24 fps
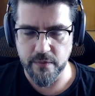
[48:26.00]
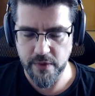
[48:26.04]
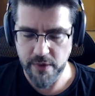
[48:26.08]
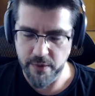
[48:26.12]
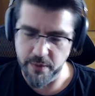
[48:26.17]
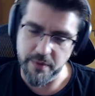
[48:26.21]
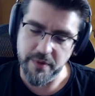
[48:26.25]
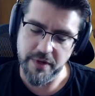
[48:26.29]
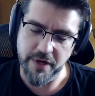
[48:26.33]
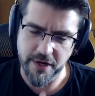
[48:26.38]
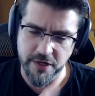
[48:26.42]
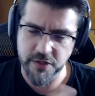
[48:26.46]
we,
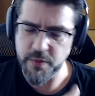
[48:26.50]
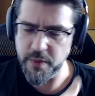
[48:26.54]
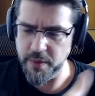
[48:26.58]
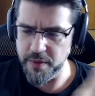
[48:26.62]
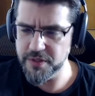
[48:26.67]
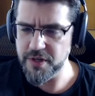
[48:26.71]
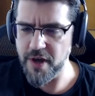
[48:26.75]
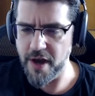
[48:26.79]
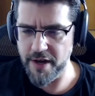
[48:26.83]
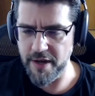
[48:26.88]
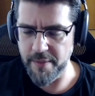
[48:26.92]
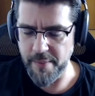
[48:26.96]
because we
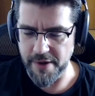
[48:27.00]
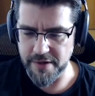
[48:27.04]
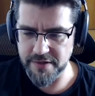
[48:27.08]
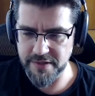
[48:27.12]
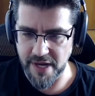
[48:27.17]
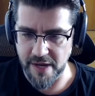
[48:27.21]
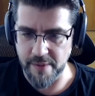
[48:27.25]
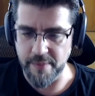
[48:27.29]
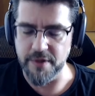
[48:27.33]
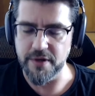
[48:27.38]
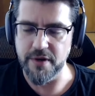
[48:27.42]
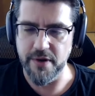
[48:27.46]
were talking about
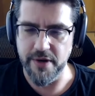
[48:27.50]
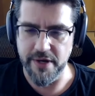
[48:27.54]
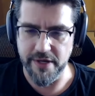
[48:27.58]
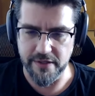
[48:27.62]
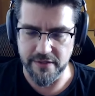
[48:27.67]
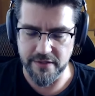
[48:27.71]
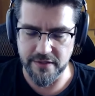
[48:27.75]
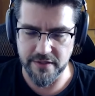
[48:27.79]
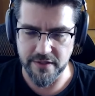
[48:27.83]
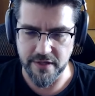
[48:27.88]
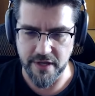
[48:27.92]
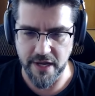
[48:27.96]

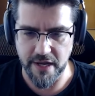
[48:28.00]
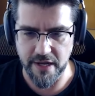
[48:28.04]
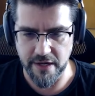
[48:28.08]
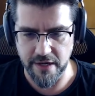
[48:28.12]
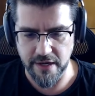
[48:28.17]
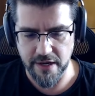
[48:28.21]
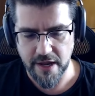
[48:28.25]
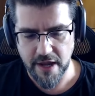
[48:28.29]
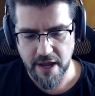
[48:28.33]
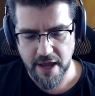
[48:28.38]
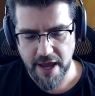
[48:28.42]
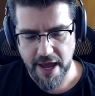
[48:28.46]
stablecoins,
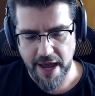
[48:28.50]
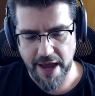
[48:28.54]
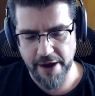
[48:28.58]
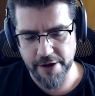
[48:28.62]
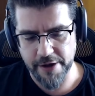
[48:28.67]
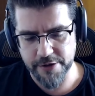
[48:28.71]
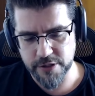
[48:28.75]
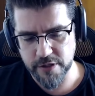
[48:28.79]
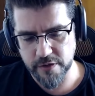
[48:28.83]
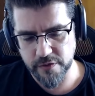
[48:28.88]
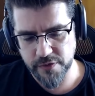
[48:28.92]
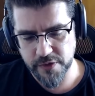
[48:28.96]
and I
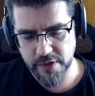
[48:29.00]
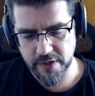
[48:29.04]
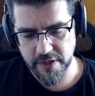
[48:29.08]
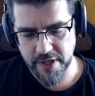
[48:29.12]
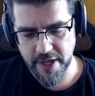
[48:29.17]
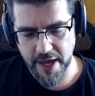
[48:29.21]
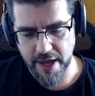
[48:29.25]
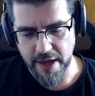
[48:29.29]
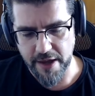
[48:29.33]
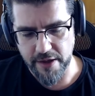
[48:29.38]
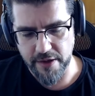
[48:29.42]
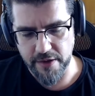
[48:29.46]
also feel
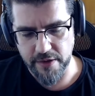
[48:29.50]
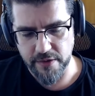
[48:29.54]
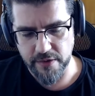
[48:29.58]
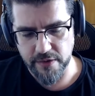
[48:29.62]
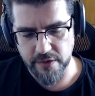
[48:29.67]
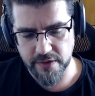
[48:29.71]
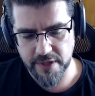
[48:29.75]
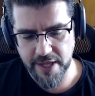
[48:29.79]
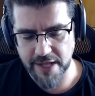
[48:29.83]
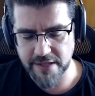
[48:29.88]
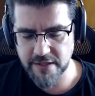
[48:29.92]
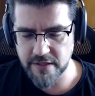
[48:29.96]
that
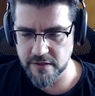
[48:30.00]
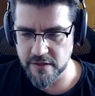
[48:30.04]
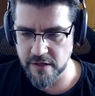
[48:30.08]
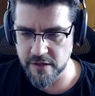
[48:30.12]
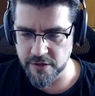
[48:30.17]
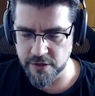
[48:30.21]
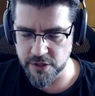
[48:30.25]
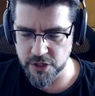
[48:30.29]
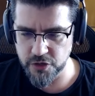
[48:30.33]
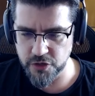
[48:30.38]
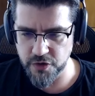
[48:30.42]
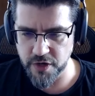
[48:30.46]
that's
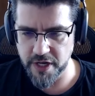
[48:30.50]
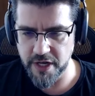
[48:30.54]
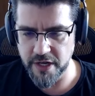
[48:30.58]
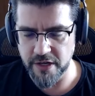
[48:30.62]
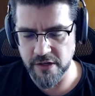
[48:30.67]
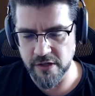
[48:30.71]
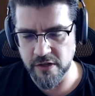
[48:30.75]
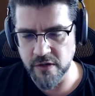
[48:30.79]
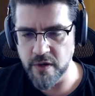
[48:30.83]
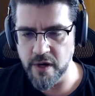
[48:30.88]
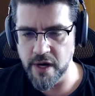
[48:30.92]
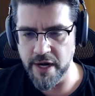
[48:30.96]
another tricky
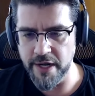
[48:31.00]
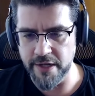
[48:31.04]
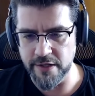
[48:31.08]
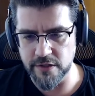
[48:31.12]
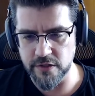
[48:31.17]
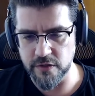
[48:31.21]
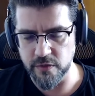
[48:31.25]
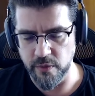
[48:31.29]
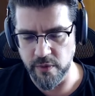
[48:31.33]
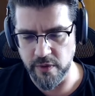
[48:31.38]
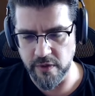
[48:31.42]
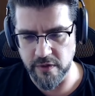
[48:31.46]

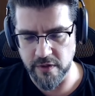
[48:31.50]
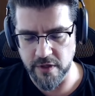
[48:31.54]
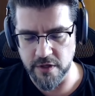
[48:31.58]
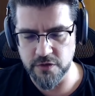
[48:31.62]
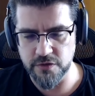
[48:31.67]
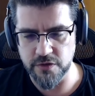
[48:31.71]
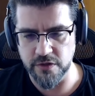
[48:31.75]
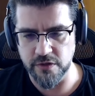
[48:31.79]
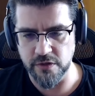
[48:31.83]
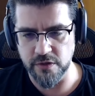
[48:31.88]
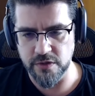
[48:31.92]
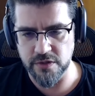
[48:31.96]
nuance with
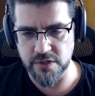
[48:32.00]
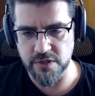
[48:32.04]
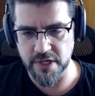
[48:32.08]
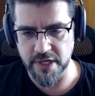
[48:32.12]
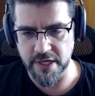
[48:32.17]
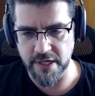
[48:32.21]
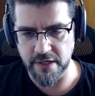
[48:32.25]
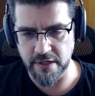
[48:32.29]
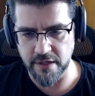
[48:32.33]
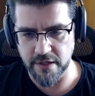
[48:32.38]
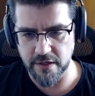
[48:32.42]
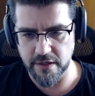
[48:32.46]

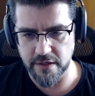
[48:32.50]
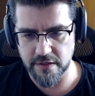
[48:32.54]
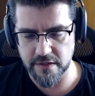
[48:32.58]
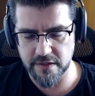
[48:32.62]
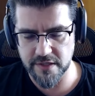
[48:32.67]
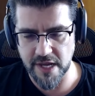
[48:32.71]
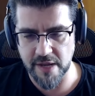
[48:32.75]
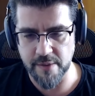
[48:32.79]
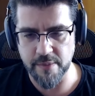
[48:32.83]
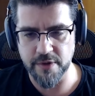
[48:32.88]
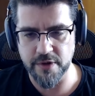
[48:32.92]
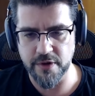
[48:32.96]
introducing
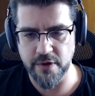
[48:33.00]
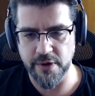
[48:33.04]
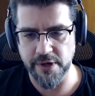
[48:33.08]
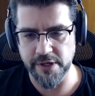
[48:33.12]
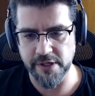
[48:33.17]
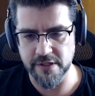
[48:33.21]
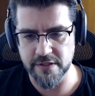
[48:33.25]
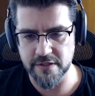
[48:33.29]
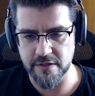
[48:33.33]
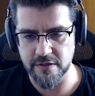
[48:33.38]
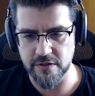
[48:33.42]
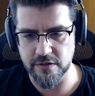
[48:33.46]

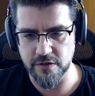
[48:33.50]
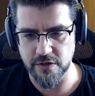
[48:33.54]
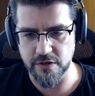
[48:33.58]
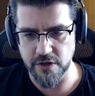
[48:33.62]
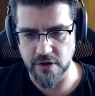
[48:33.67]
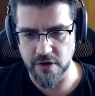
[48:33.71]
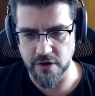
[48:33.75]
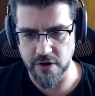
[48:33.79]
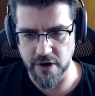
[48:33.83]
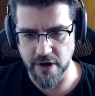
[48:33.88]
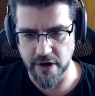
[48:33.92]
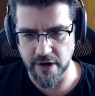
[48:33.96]
stablecoins into
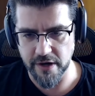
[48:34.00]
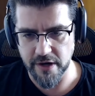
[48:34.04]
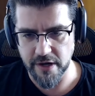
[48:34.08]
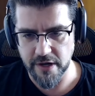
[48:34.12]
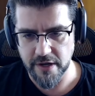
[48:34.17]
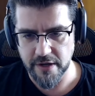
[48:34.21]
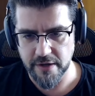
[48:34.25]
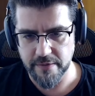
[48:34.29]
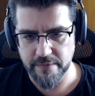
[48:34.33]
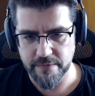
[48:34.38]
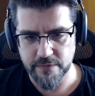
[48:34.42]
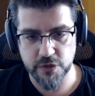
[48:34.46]
your
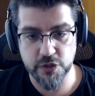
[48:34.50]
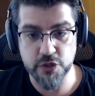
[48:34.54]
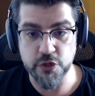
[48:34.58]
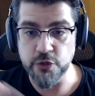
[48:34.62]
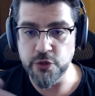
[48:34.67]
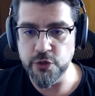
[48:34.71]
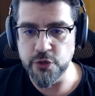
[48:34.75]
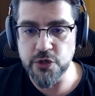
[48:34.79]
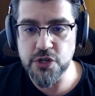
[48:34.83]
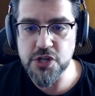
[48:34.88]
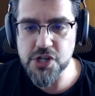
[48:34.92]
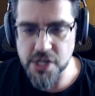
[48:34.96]

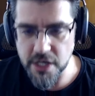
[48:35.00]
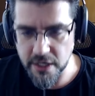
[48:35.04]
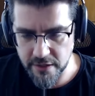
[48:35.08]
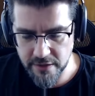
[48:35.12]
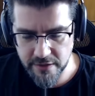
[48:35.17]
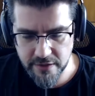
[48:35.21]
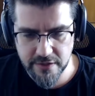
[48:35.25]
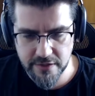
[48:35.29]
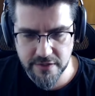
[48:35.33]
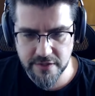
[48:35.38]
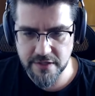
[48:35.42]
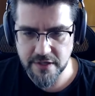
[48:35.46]

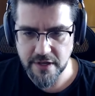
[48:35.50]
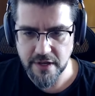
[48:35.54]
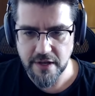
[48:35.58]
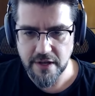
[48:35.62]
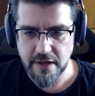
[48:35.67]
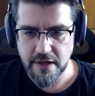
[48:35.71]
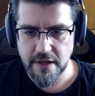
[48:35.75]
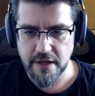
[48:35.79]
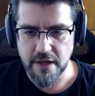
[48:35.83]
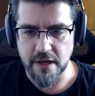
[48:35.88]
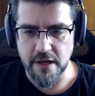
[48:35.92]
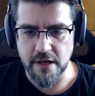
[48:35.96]
solutions
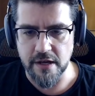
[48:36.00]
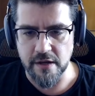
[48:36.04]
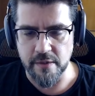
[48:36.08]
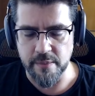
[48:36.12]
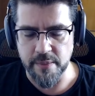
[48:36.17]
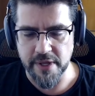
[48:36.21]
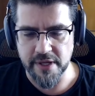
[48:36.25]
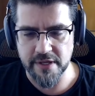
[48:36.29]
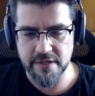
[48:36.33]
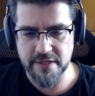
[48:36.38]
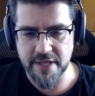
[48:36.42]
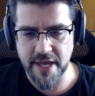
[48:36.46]

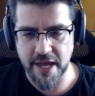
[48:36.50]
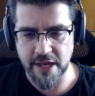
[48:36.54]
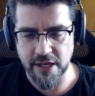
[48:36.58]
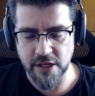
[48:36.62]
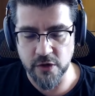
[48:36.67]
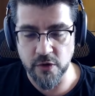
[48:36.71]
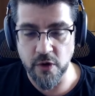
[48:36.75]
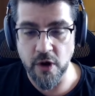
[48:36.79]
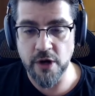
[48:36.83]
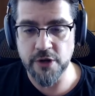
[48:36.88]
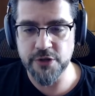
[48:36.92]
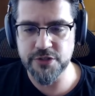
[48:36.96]
um, is that
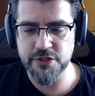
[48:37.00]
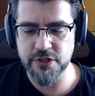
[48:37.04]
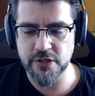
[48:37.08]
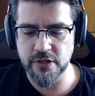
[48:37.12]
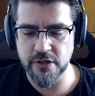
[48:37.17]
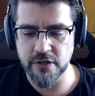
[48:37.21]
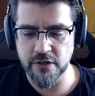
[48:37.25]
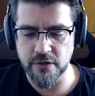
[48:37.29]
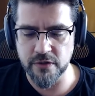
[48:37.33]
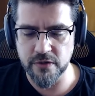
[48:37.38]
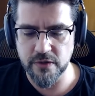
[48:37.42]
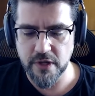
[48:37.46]
you
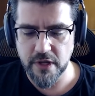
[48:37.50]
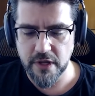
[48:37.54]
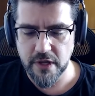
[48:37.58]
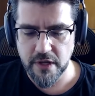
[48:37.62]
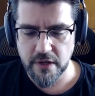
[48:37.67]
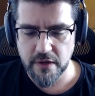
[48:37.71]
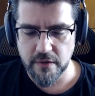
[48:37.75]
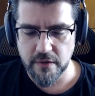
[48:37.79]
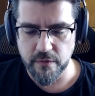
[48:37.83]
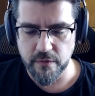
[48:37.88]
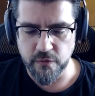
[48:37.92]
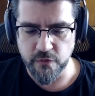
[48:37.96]
also
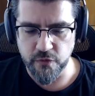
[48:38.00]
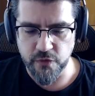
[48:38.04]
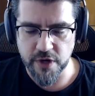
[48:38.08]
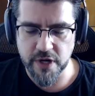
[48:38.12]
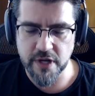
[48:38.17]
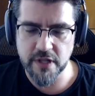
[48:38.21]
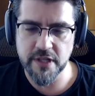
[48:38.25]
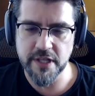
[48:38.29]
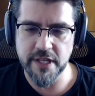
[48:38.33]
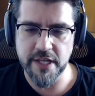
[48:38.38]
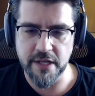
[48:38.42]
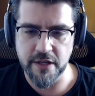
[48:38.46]

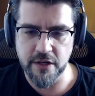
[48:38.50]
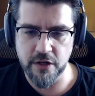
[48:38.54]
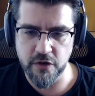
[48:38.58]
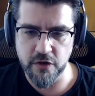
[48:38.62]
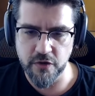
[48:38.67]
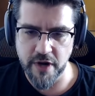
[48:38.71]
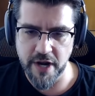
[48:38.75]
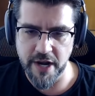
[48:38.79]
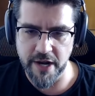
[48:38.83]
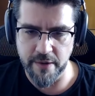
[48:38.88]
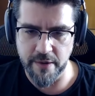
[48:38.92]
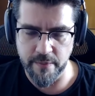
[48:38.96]
really
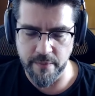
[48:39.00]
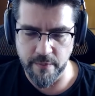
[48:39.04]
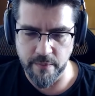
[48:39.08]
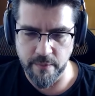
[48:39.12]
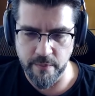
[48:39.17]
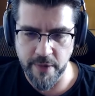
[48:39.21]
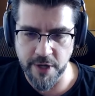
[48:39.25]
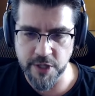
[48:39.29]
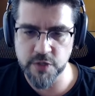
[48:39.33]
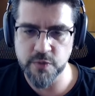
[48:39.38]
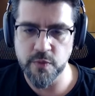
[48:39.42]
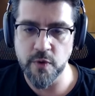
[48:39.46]
create
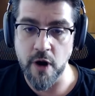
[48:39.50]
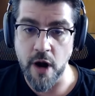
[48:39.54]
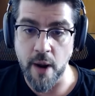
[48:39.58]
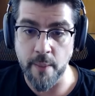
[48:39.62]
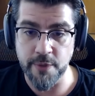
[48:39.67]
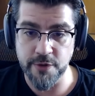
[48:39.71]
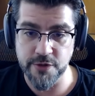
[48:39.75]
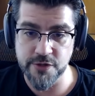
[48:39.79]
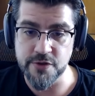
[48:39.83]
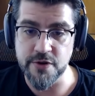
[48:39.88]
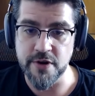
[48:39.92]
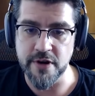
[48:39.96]
much more
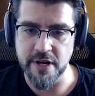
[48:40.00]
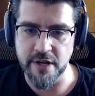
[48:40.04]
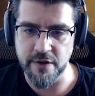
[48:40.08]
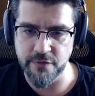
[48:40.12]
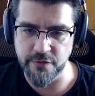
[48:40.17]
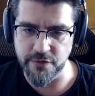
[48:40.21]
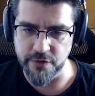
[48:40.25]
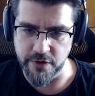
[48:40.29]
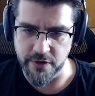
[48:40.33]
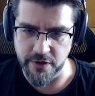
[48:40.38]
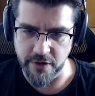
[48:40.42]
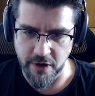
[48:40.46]
opportunity
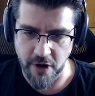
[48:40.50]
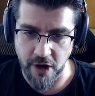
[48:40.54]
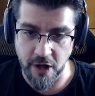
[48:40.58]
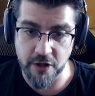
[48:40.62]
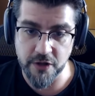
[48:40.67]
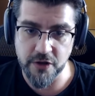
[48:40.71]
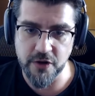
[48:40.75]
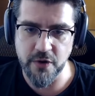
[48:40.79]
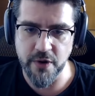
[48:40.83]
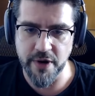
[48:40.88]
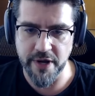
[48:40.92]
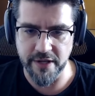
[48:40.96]
for
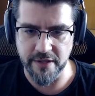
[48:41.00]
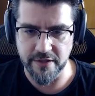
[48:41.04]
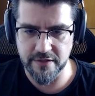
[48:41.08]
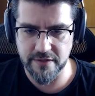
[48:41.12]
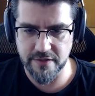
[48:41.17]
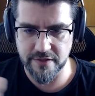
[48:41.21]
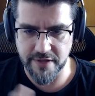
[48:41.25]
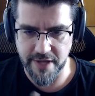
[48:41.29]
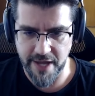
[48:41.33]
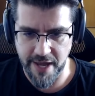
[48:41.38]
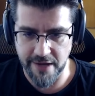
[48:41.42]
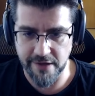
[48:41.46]

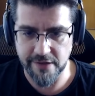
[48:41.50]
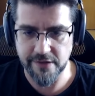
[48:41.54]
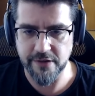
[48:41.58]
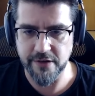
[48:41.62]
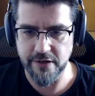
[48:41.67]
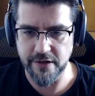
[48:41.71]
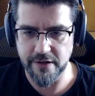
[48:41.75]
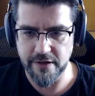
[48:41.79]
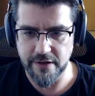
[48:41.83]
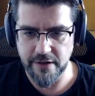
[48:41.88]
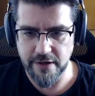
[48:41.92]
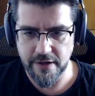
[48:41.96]
altcoins to
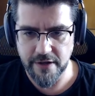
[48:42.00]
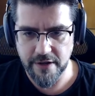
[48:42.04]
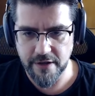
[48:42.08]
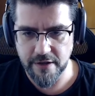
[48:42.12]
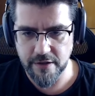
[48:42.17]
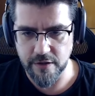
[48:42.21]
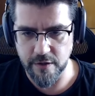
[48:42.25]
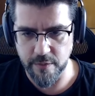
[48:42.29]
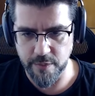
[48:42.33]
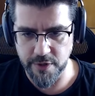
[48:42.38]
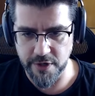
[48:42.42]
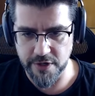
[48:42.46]
enter
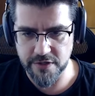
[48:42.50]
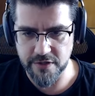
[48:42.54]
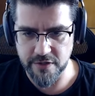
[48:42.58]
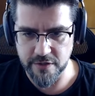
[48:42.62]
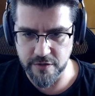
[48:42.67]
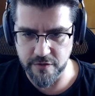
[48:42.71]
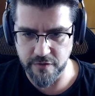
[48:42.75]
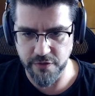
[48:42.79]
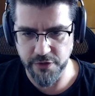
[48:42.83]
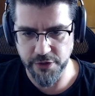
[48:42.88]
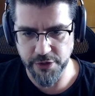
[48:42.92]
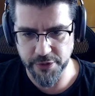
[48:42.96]
the
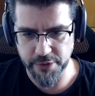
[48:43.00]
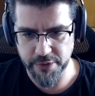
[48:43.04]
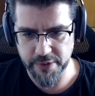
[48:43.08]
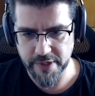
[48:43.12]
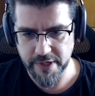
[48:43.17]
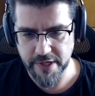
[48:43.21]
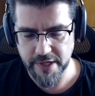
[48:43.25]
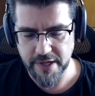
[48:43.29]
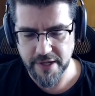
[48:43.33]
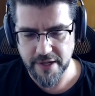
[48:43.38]
person's view.